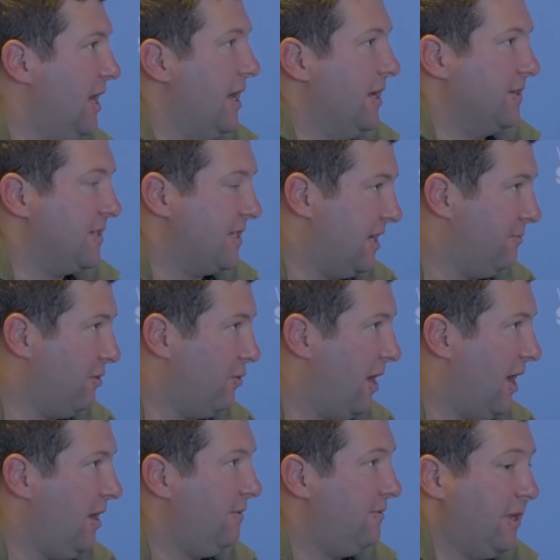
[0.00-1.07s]
in a stable
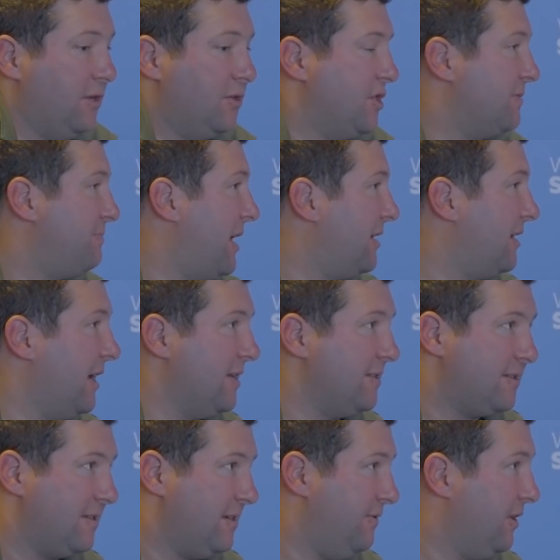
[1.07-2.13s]
way that are just pegged
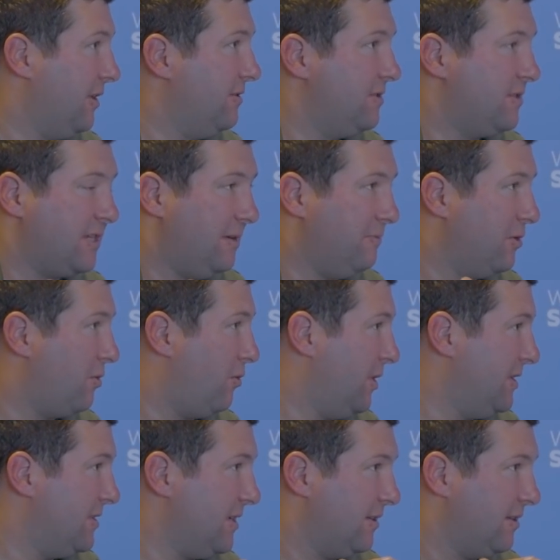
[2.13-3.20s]
against even stable
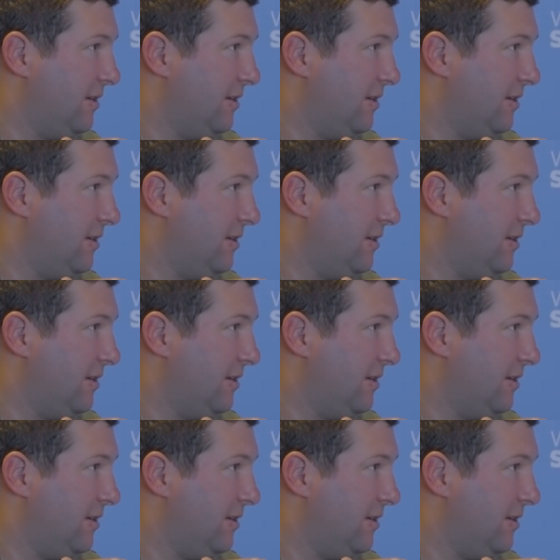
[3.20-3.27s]
coins like